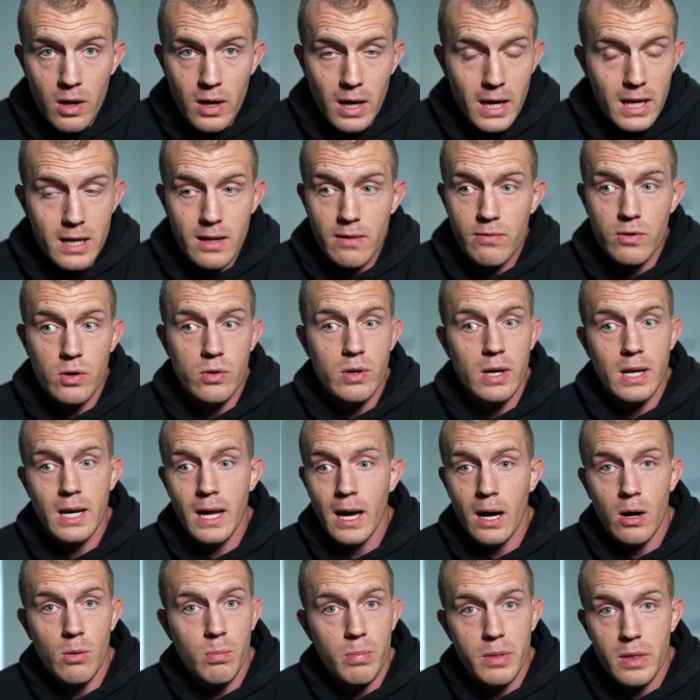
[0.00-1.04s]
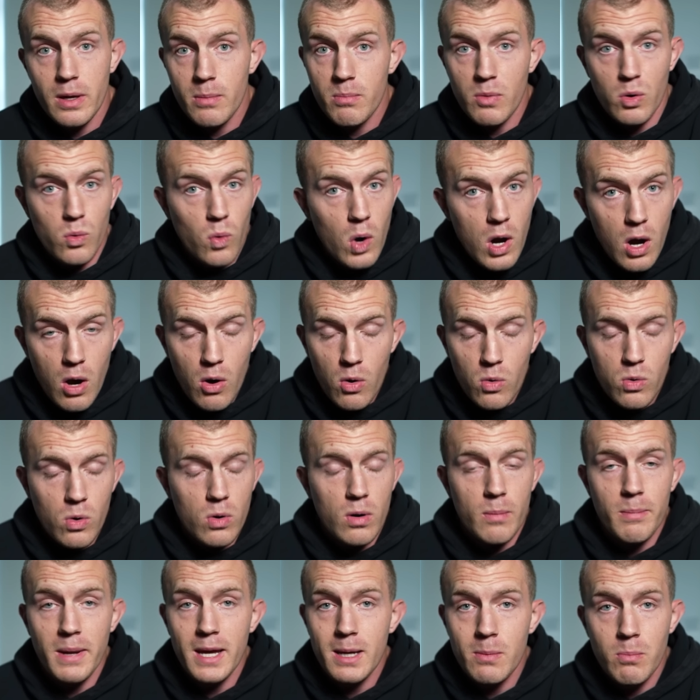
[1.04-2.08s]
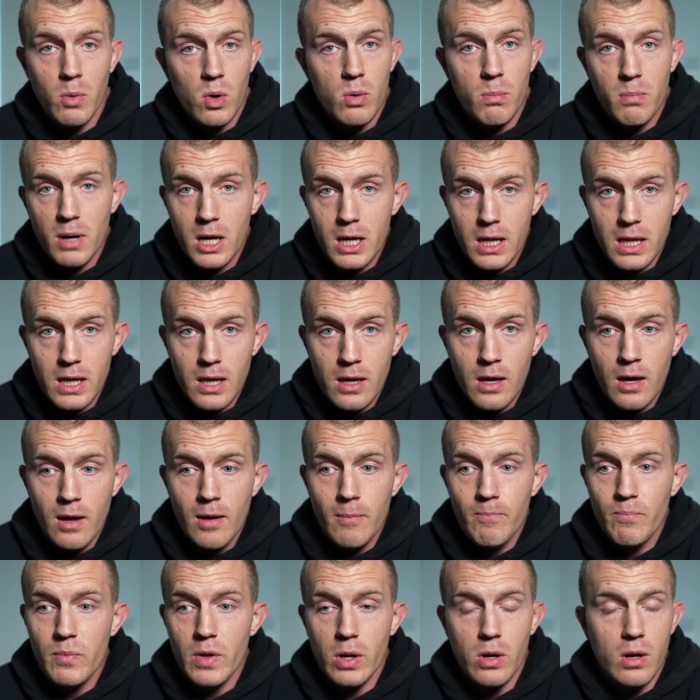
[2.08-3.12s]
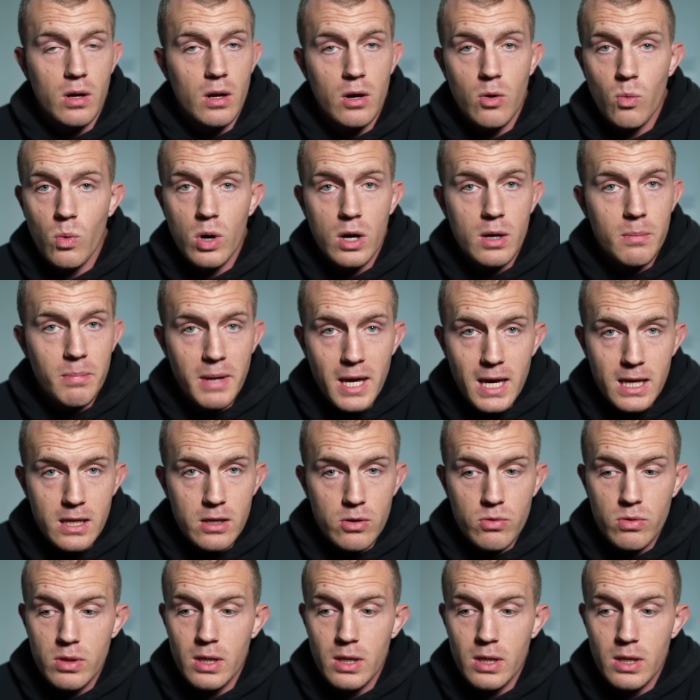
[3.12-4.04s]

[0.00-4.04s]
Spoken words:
And if you can help them grow or make more money, they're going to want to pay you.